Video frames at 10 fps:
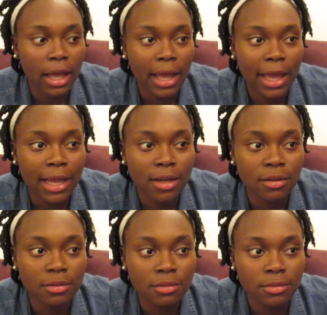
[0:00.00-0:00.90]

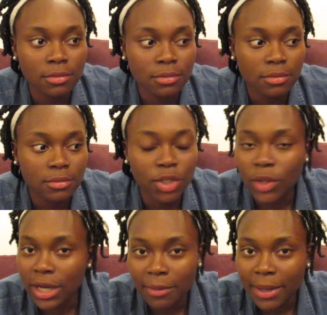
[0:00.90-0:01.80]
and don't
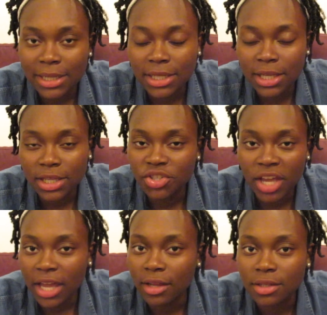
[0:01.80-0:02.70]
let anybody tell you that you
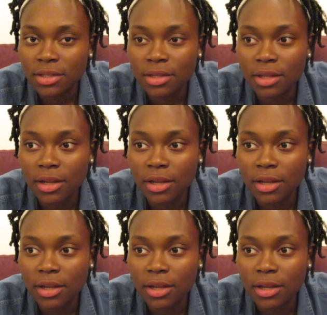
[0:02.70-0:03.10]
can't.